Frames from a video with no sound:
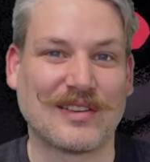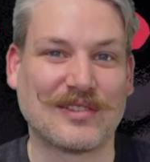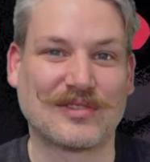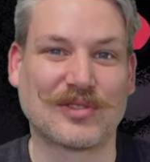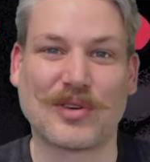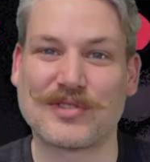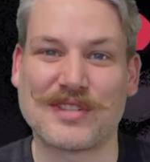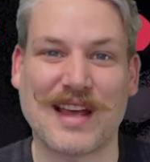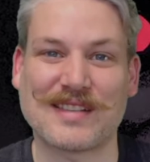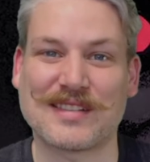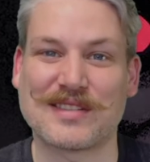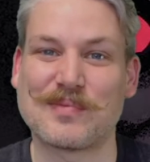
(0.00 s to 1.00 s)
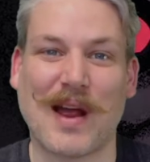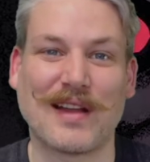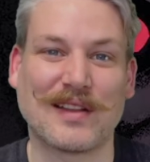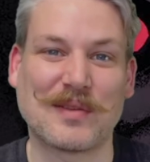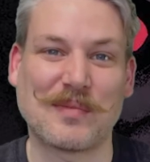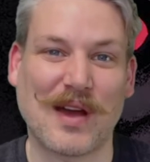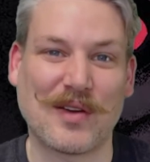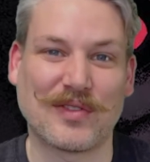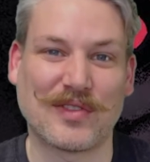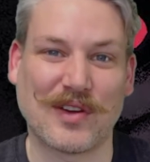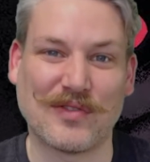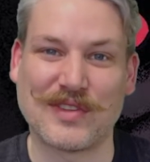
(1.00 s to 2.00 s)
grotesque smiling mouth
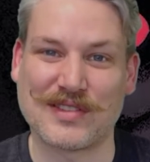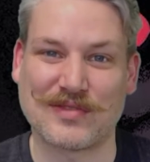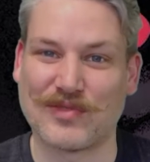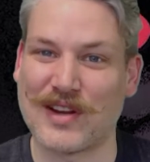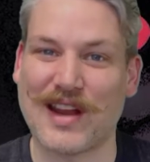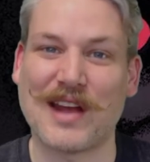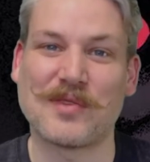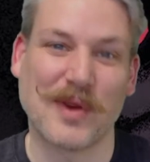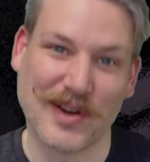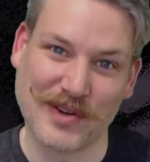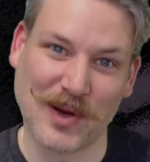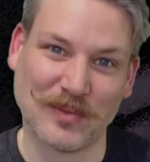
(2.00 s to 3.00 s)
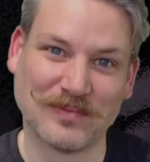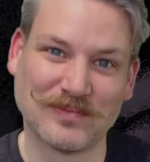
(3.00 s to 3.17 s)
of this red-eyed weirdo.